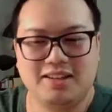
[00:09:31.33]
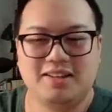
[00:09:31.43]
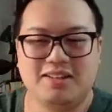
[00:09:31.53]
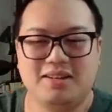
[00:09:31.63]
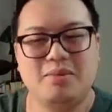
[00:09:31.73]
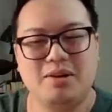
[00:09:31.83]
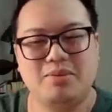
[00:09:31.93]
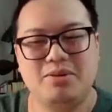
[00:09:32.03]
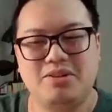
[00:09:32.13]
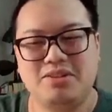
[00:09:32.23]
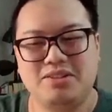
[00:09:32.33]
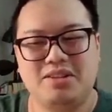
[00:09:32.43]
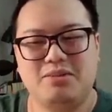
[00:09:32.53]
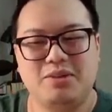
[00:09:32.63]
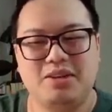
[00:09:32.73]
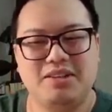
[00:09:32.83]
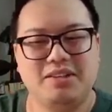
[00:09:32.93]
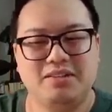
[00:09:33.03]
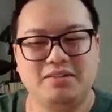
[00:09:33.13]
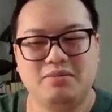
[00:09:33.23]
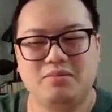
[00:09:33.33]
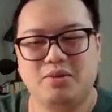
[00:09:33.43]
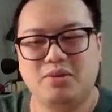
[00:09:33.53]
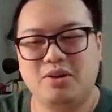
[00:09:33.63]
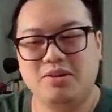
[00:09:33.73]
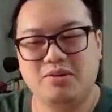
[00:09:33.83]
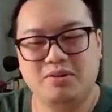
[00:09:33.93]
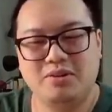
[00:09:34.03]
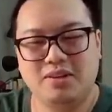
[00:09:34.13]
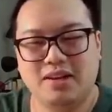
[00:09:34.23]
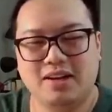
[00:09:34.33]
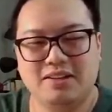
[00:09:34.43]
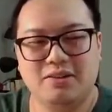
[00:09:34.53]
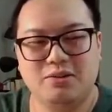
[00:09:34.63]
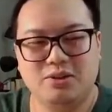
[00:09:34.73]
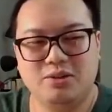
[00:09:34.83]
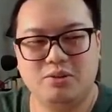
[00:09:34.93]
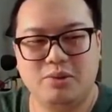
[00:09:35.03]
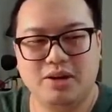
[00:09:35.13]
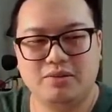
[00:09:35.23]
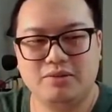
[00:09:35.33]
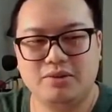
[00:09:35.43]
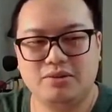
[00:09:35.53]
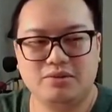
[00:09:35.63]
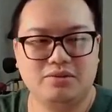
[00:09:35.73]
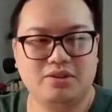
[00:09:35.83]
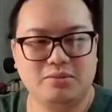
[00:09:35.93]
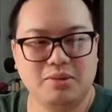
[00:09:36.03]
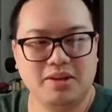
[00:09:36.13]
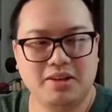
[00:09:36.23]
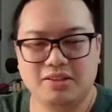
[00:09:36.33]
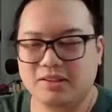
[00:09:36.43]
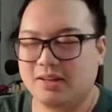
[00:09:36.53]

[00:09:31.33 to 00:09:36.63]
in my opinion, it's a terrible idea. Go ahead and, like, I think you should go buy a real display case,